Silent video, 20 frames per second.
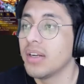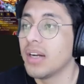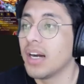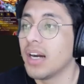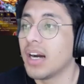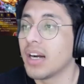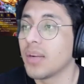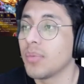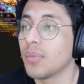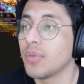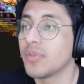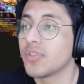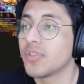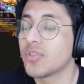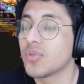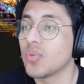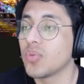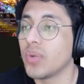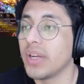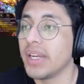I'm going to move
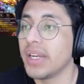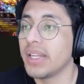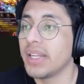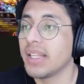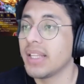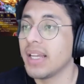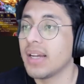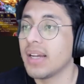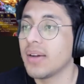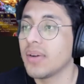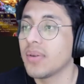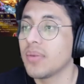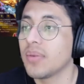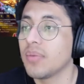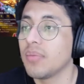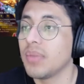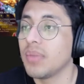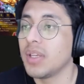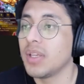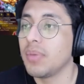Swain down
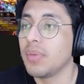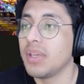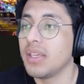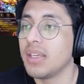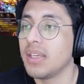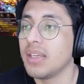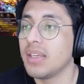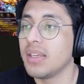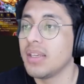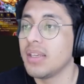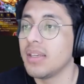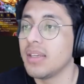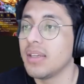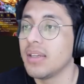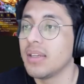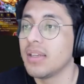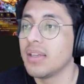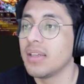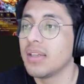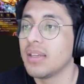maybe
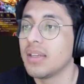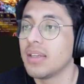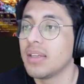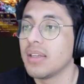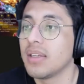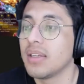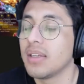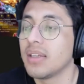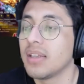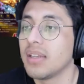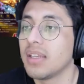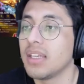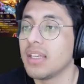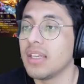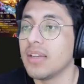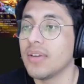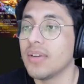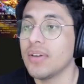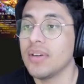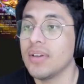
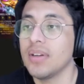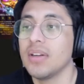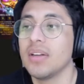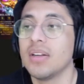here.